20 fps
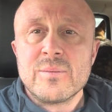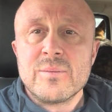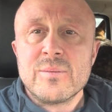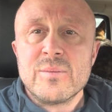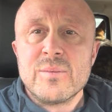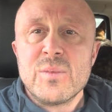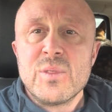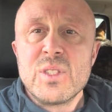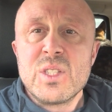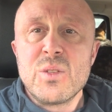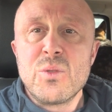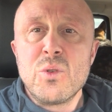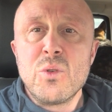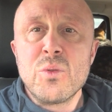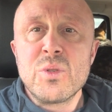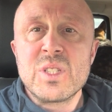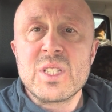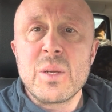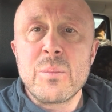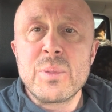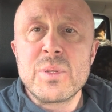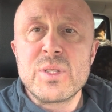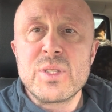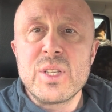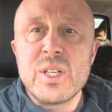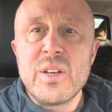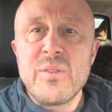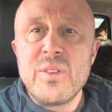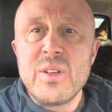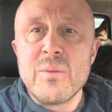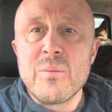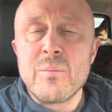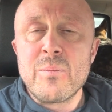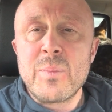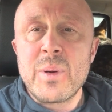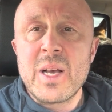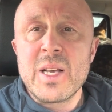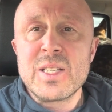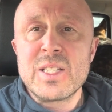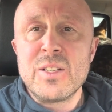So they're all subservient,
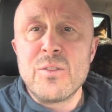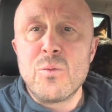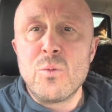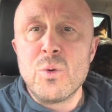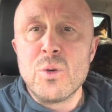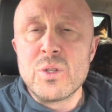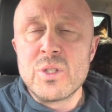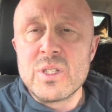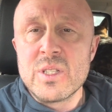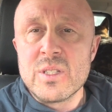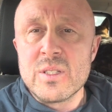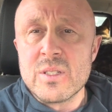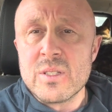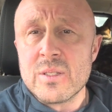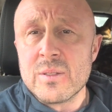passive wusses.